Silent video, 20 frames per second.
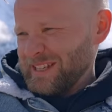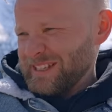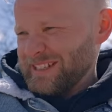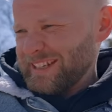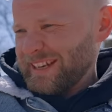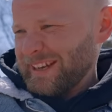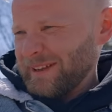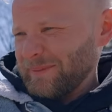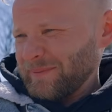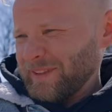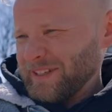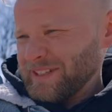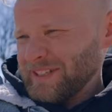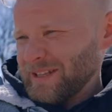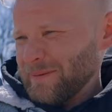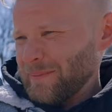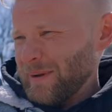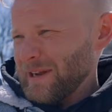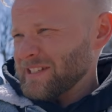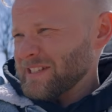is this is
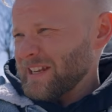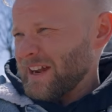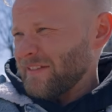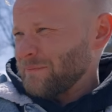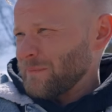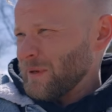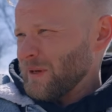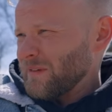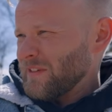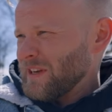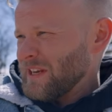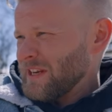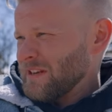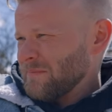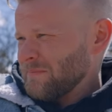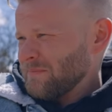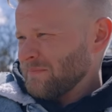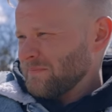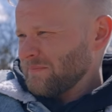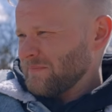the best
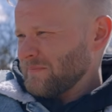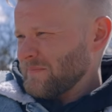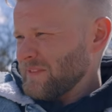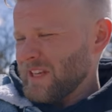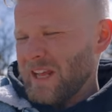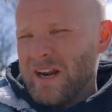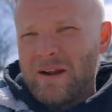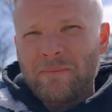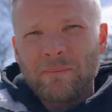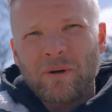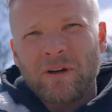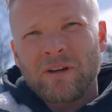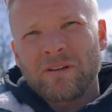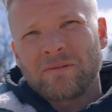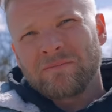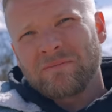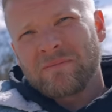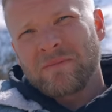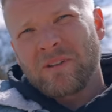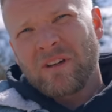FPV setup
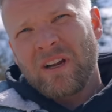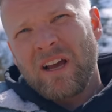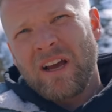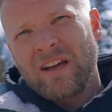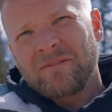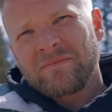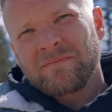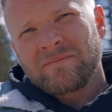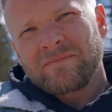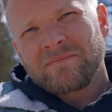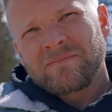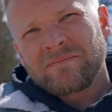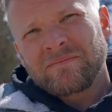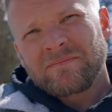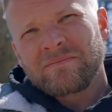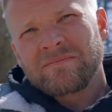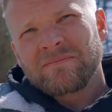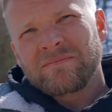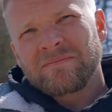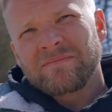or, or not.
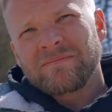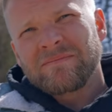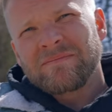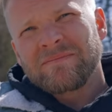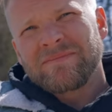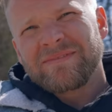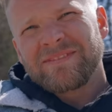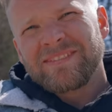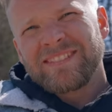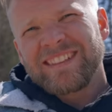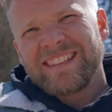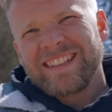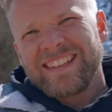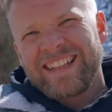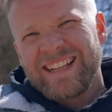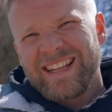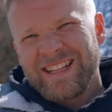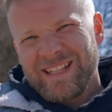This keeps revolutionary.